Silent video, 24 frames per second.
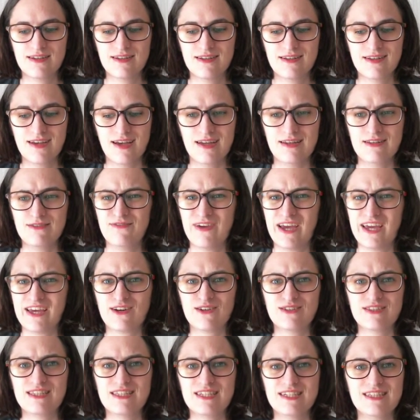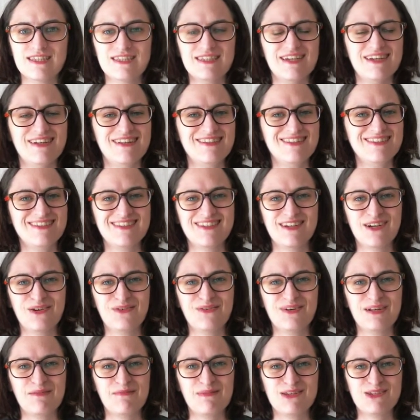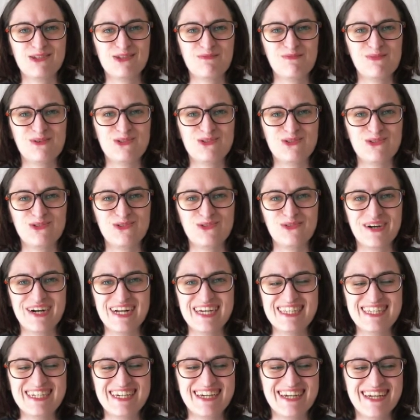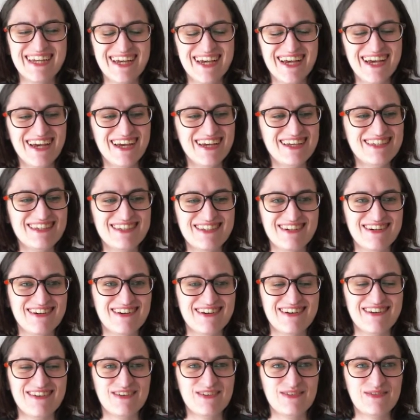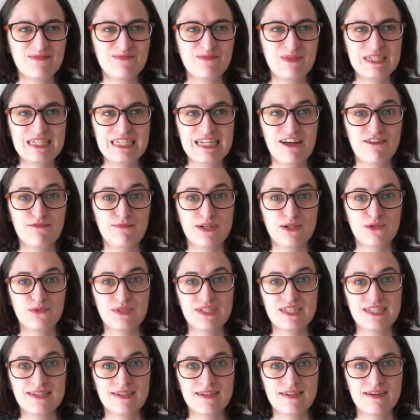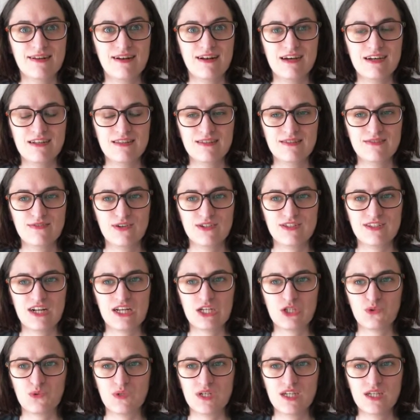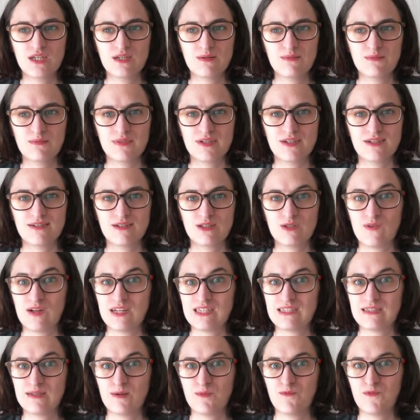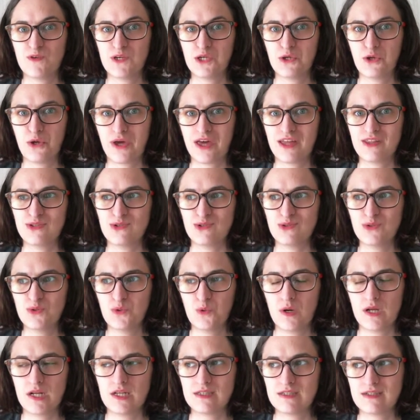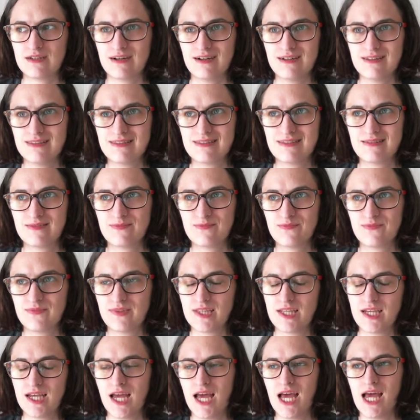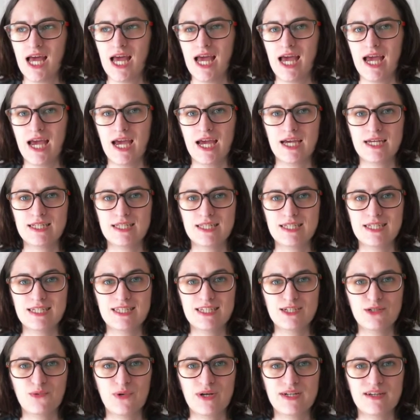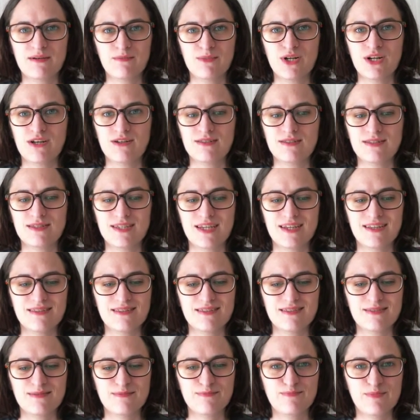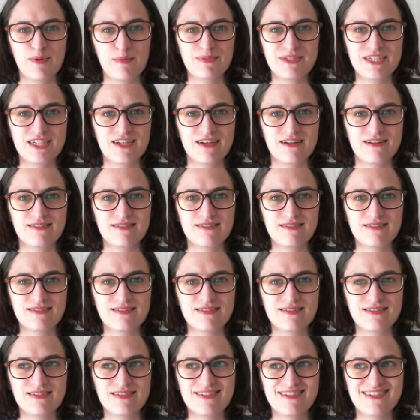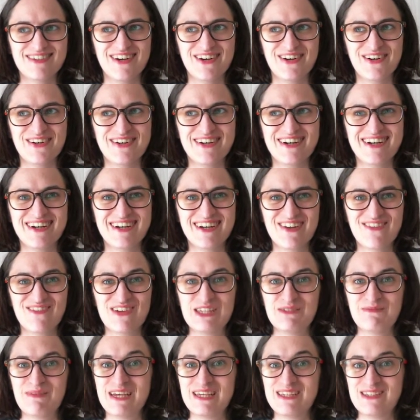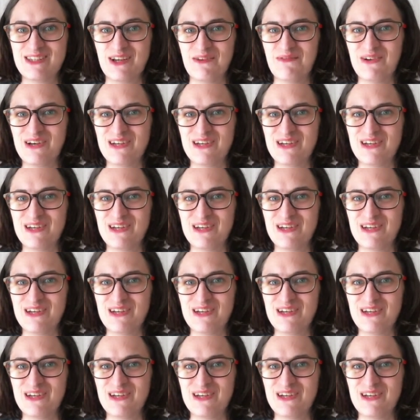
And if I can't knit, then what am I supposed to do, right? So mostly I've been reading a lot for the last week because that's something you can do when it's hot, and eating watermelons and popsicles. So that's my summer